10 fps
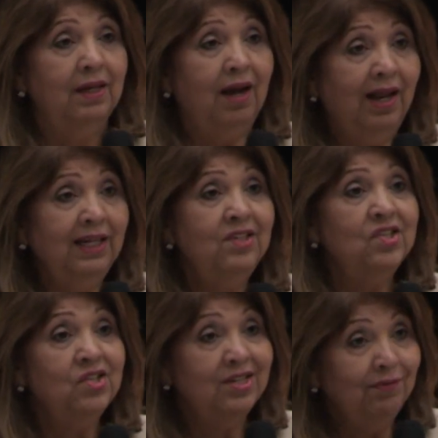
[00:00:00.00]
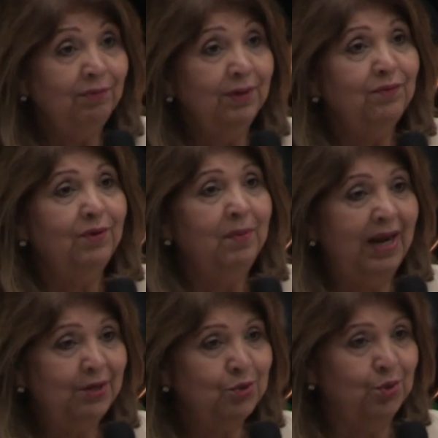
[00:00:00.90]
College is different from
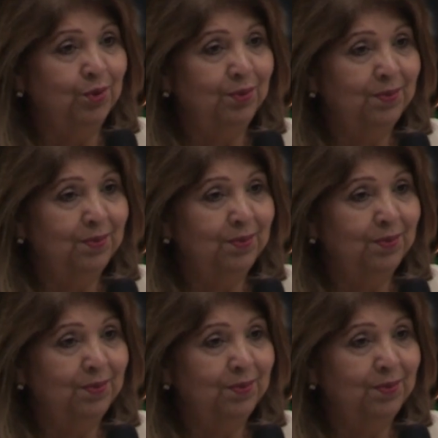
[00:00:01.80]
high school.